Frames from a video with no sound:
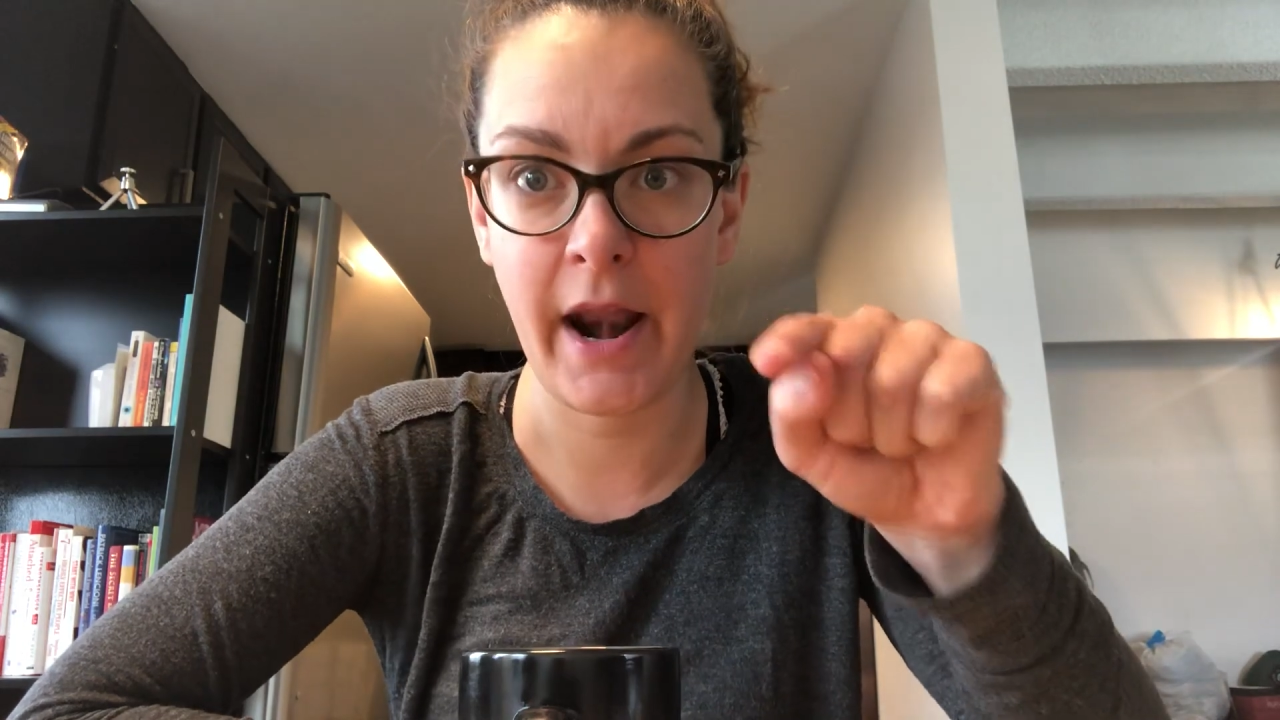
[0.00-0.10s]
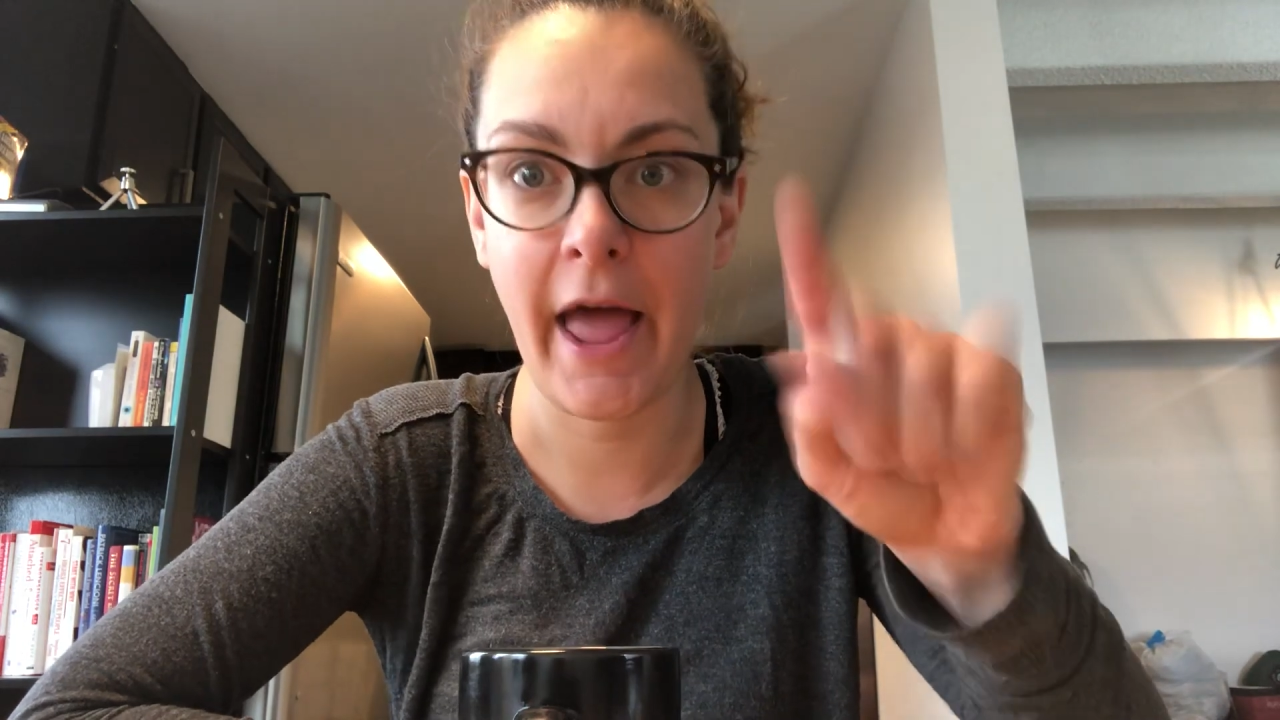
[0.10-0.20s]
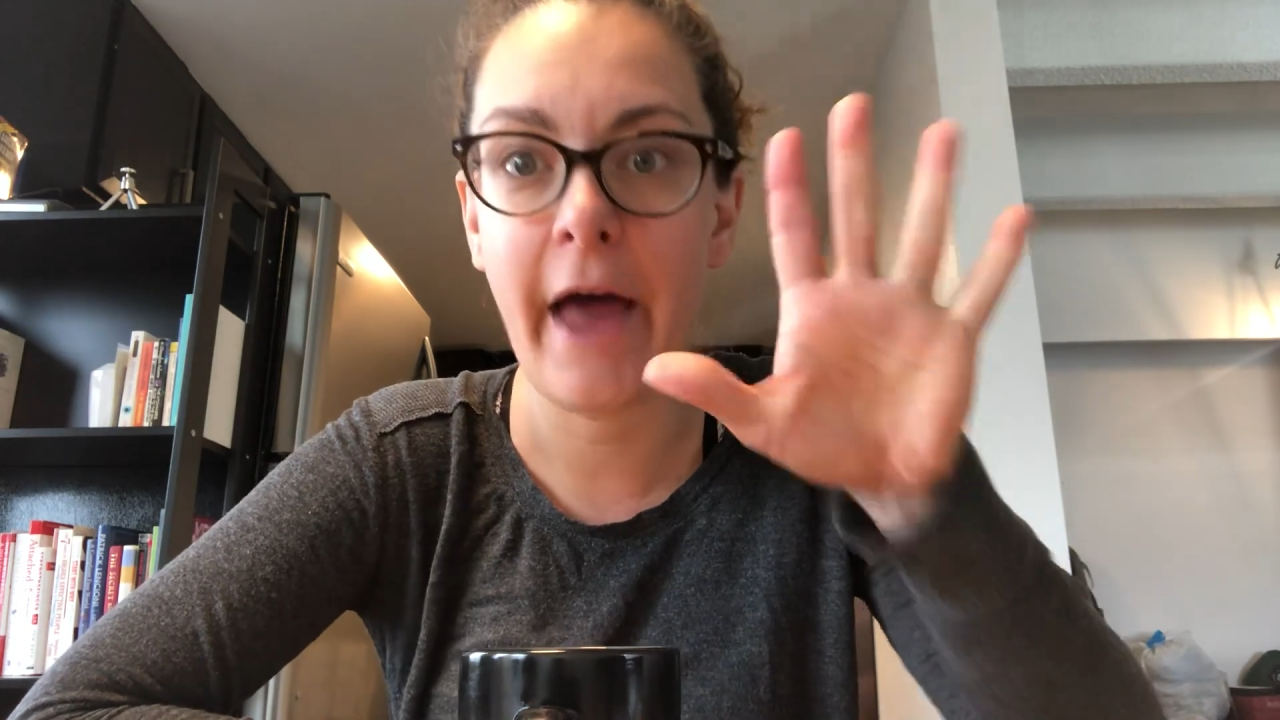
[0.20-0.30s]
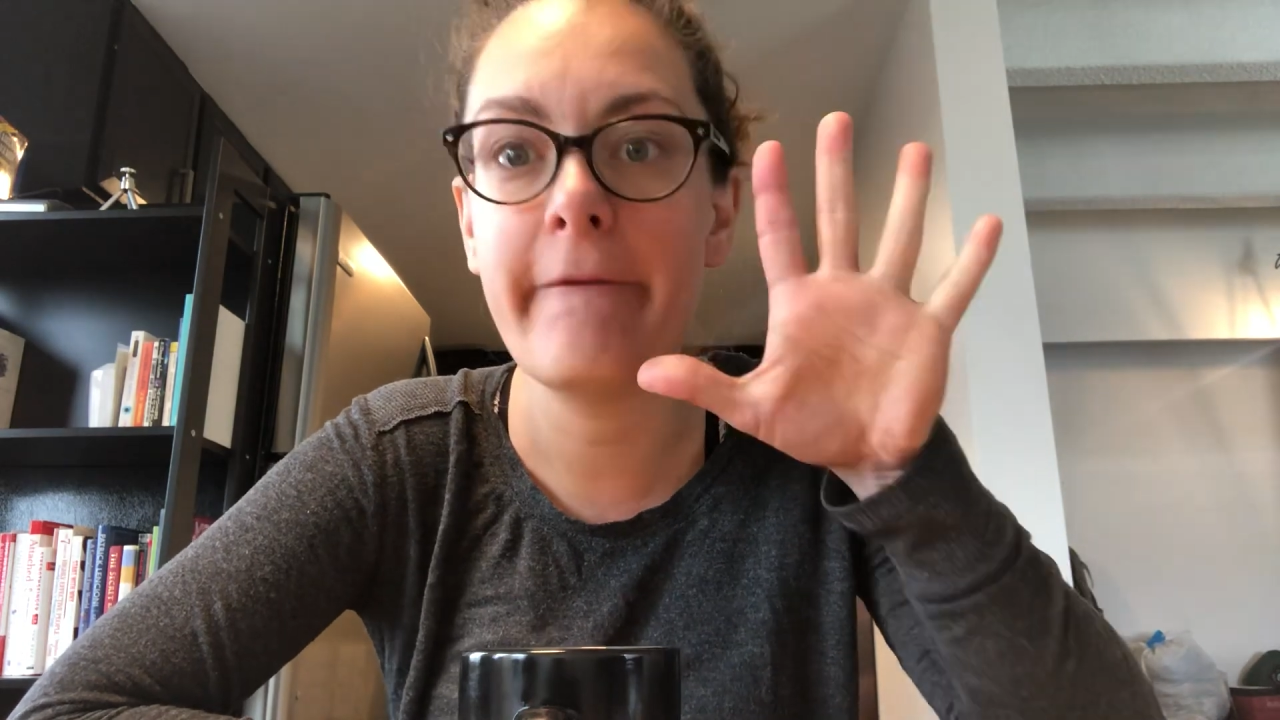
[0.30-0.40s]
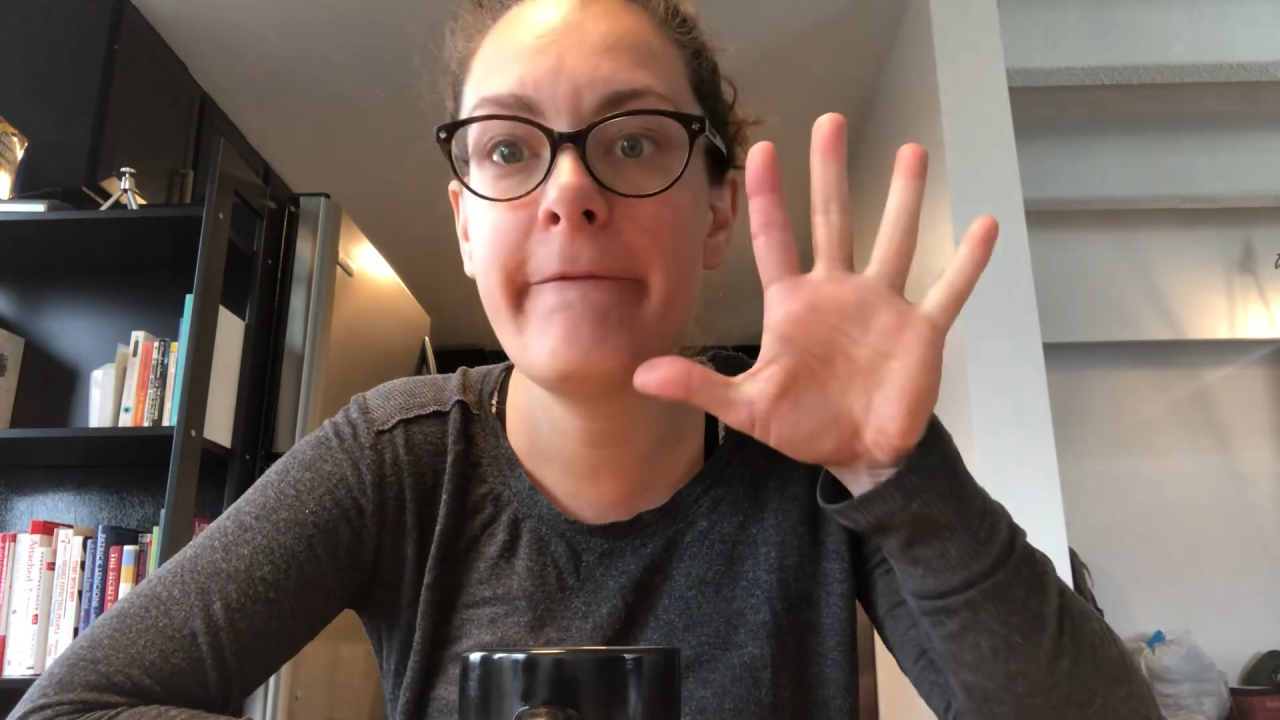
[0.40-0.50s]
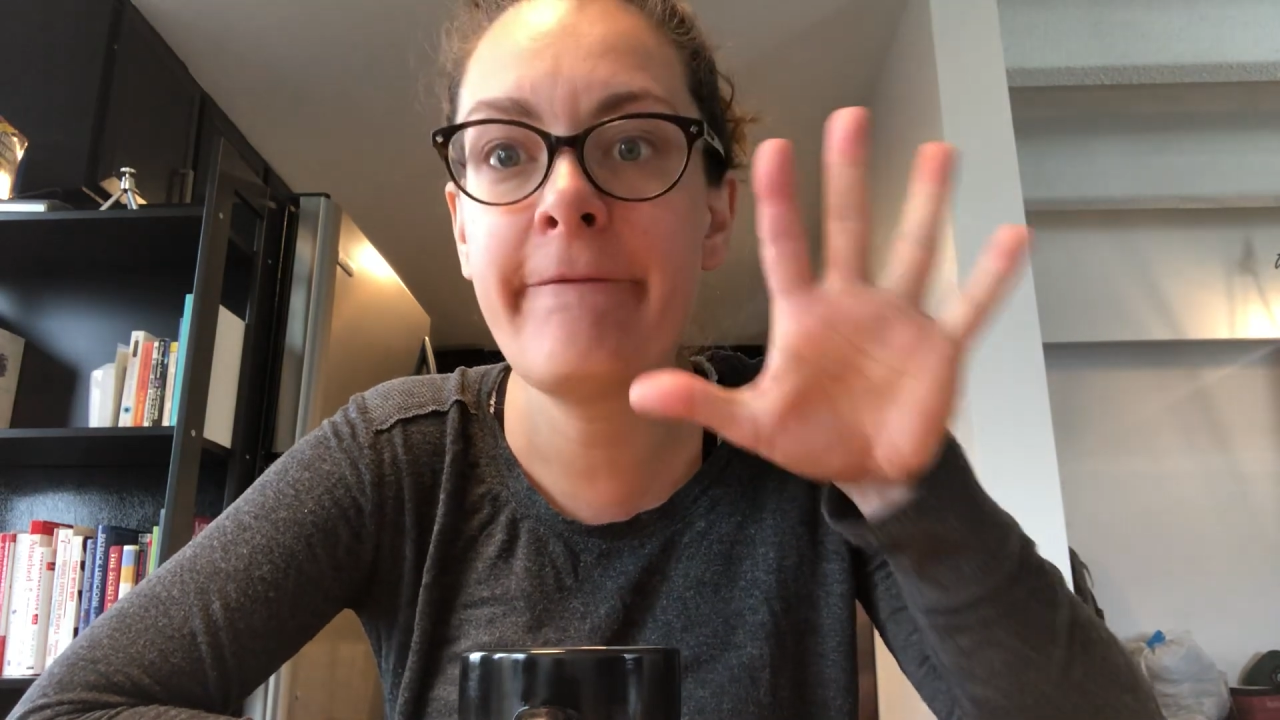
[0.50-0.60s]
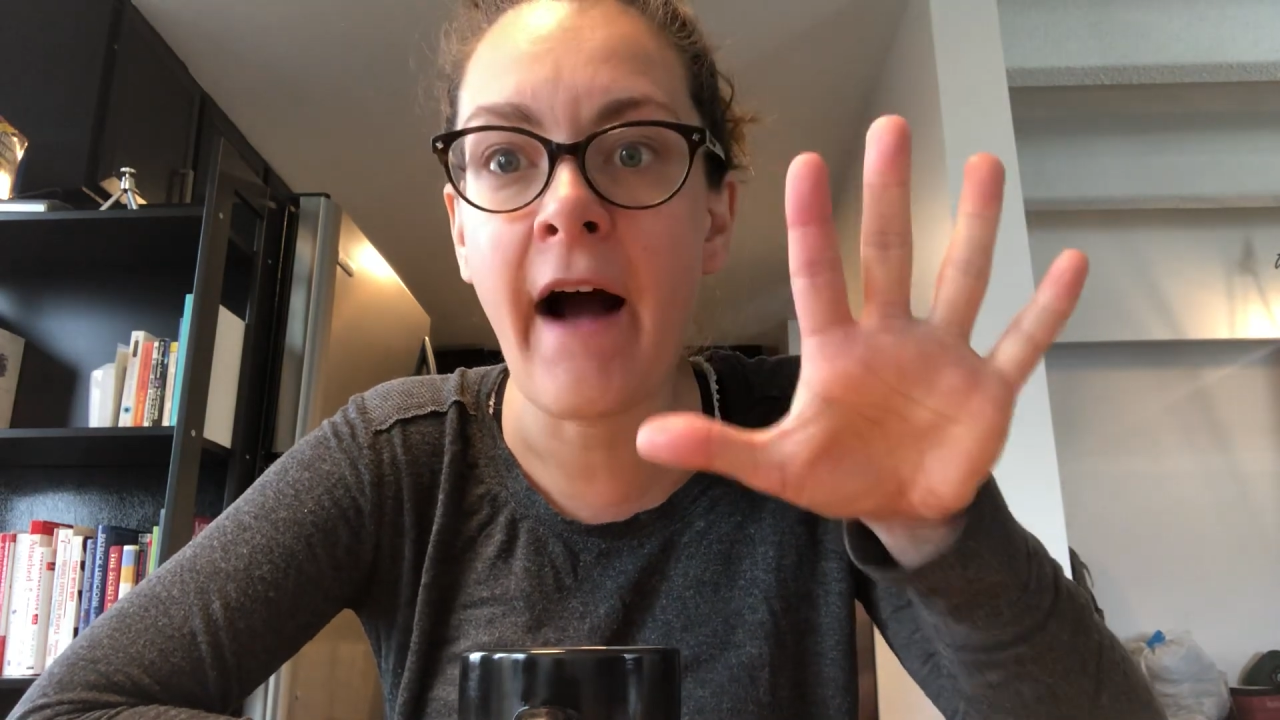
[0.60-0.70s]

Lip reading: and I had